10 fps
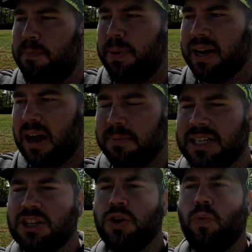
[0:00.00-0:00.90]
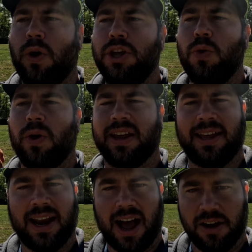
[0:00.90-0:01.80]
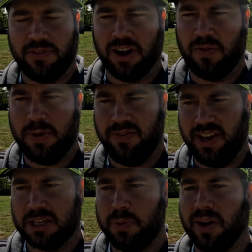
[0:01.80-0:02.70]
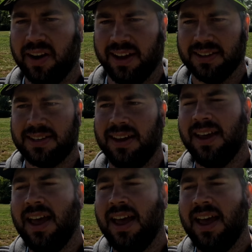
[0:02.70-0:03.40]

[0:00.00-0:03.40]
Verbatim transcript: but it comes down to what you wanna get out of your FPV experience.